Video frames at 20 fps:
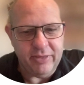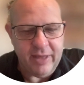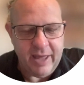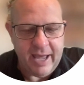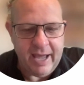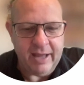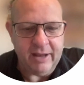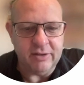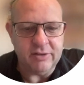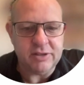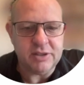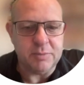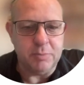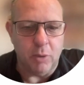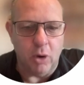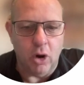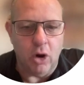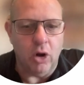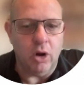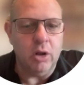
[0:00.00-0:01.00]
that.
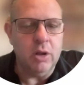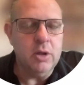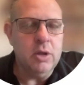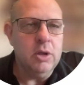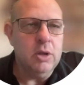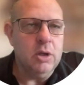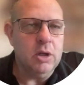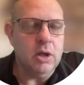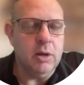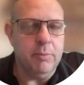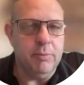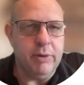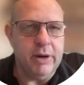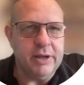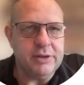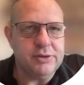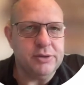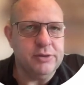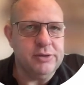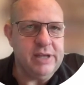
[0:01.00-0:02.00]
Small
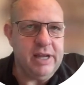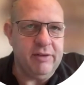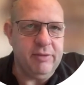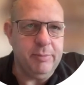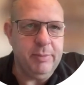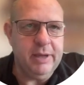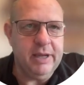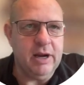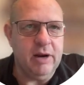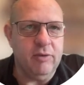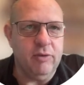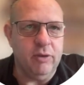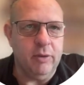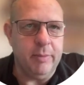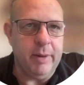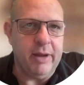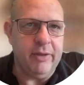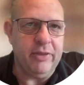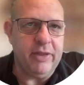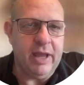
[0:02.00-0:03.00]
compressors, you have to be careful
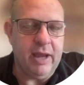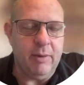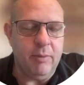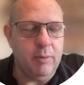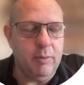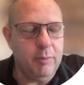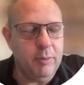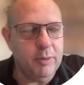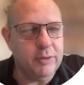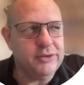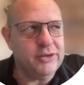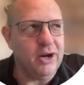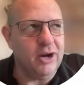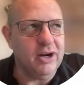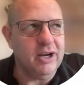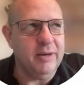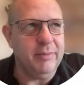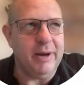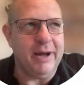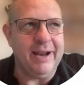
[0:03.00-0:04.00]
about that. When we're
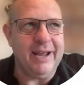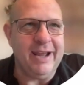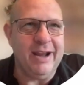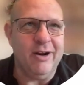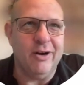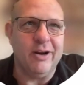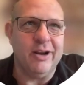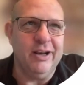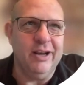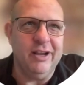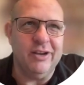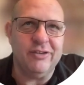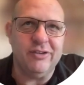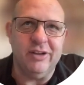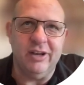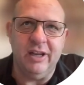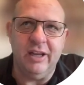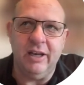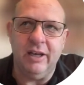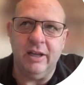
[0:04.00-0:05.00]
talking about air
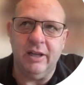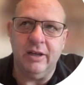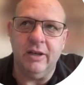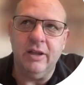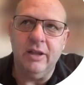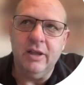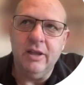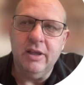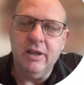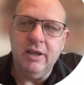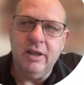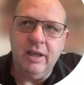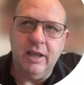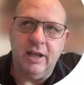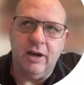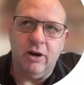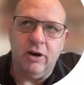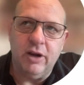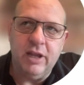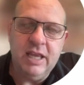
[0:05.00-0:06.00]
conditioning
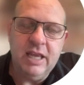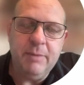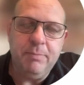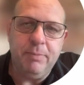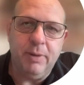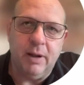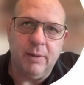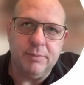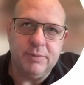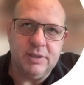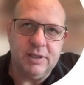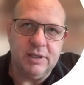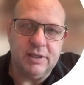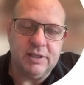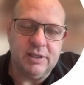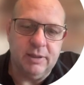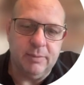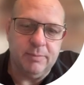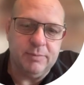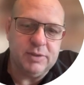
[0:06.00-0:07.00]
and our heat pump
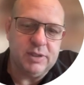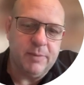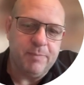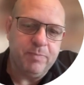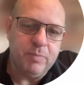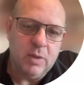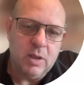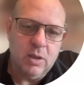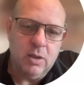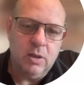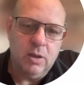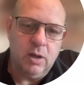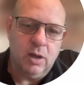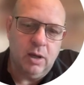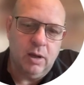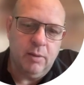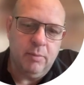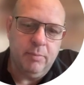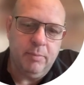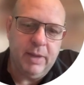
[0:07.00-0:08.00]
systems,
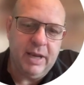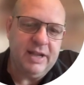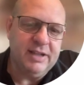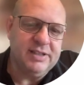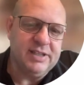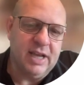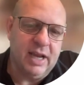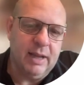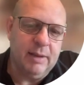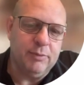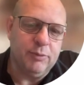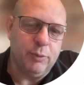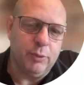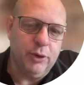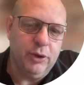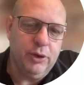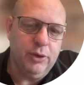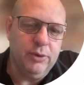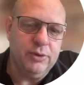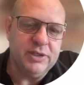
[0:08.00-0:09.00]
many times we're
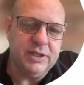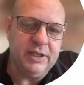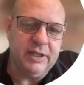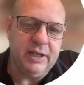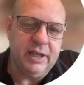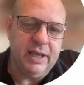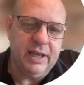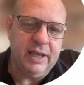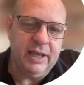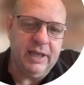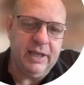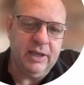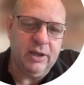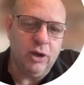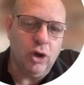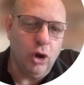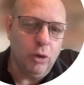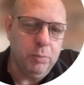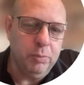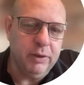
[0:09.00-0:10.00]
using a
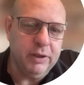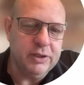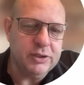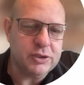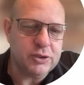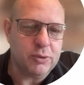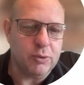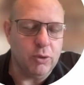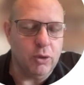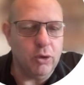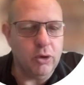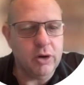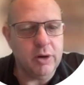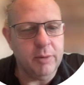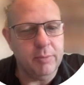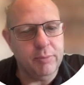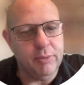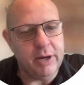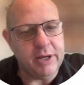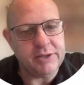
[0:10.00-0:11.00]
Copeland scroll
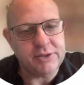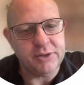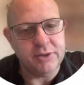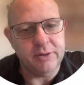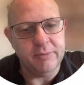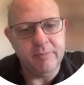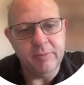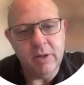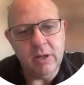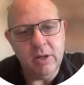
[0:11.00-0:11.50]
compressor,